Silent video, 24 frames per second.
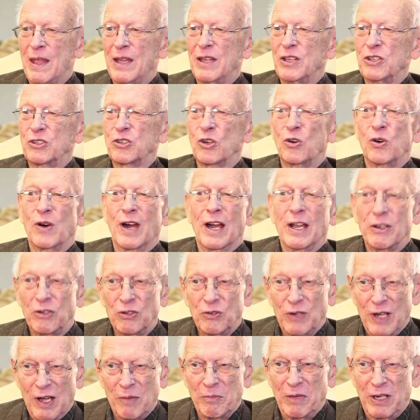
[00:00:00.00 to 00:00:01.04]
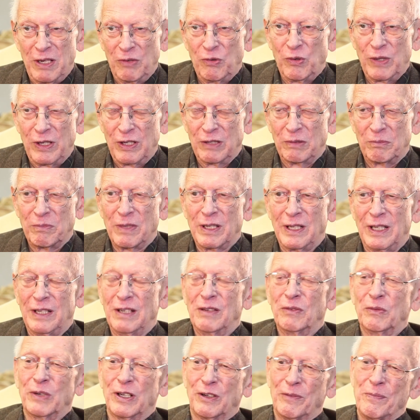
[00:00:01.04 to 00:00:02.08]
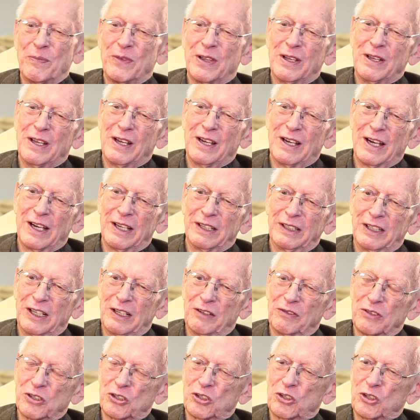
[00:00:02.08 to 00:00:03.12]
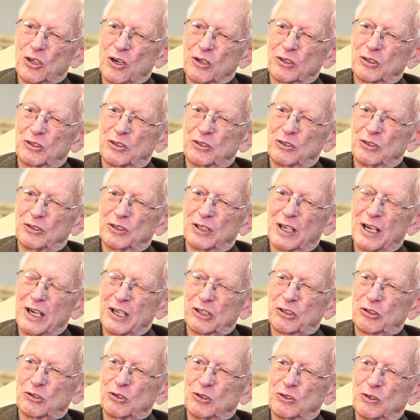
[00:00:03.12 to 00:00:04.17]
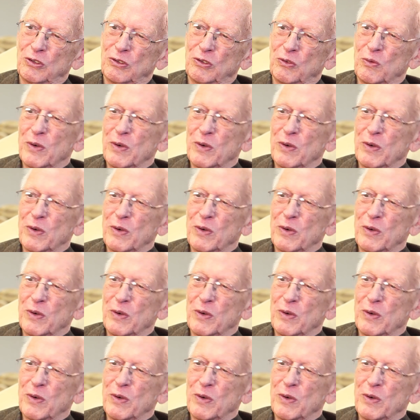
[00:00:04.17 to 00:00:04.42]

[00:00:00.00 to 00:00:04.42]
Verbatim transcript: so I knew how many we had made. Well, I gave this talk to the high school.